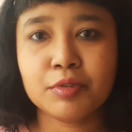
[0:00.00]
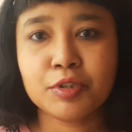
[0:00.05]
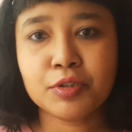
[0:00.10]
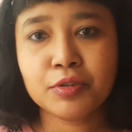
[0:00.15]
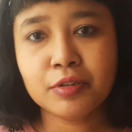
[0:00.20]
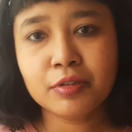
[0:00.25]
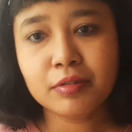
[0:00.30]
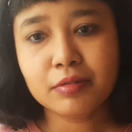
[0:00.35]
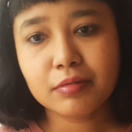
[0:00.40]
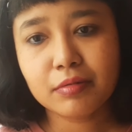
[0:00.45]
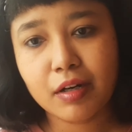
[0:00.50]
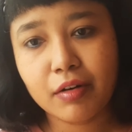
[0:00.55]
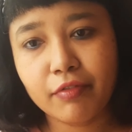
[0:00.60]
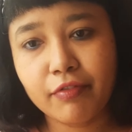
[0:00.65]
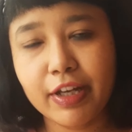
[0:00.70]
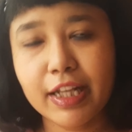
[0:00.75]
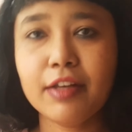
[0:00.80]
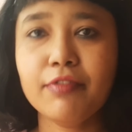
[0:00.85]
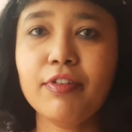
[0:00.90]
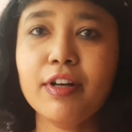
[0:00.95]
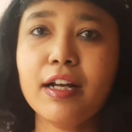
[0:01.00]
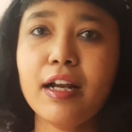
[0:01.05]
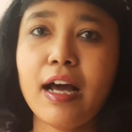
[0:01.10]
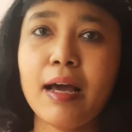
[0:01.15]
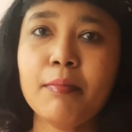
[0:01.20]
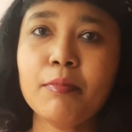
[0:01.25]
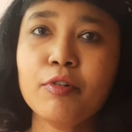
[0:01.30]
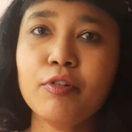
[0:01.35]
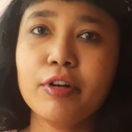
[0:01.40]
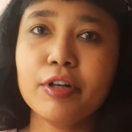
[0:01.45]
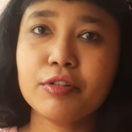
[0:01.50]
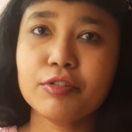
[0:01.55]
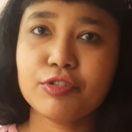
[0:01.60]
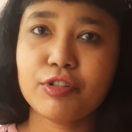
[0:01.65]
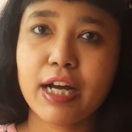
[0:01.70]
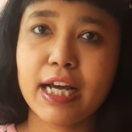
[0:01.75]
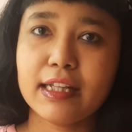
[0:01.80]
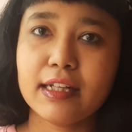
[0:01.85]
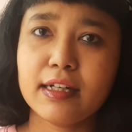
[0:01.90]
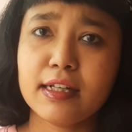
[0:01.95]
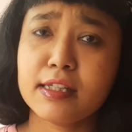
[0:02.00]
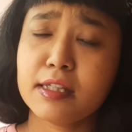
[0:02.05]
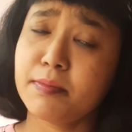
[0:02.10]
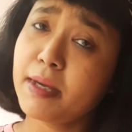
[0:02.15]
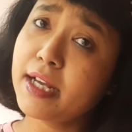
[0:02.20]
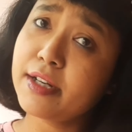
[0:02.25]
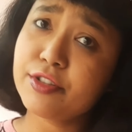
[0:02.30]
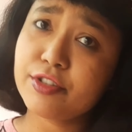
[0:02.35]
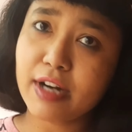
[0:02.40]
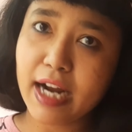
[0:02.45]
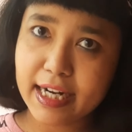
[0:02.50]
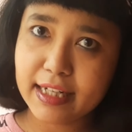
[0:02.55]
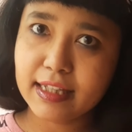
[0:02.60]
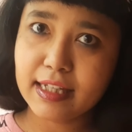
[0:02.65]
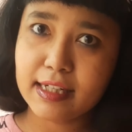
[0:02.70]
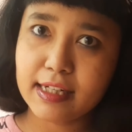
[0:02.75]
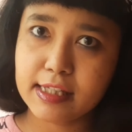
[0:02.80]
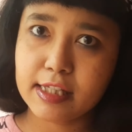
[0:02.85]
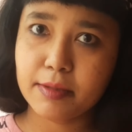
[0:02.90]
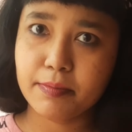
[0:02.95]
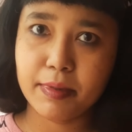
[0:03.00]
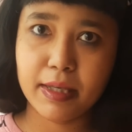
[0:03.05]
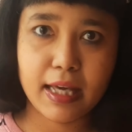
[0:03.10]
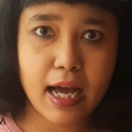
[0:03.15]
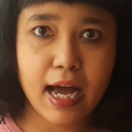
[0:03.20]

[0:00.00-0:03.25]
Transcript: So whenever I am going to try the recipe, I tried the recipe.